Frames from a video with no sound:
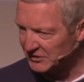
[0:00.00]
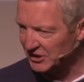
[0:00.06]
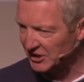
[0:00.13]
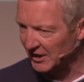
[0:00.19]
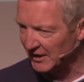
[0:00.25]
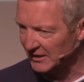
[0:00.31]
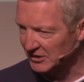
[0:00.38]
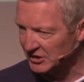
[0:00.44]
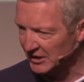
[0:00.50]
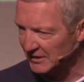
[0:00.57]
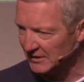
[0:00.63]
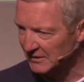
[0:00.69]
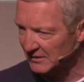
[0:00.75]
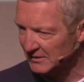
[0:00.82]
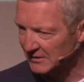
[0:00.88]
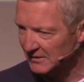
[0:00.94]

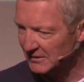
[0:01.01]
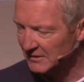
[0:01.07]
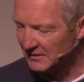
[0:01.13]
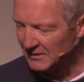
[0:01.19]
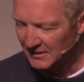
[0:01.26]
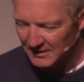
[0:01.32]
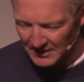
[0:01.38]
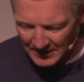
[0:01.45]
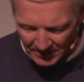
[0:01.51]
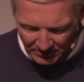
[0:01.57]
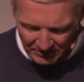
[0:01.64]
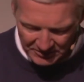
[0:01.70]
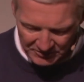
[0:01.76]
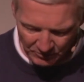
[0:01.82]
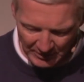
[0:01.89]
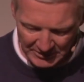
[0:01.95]
changing. Here
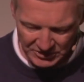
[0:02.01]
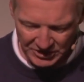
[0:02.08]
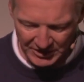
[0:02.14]
is what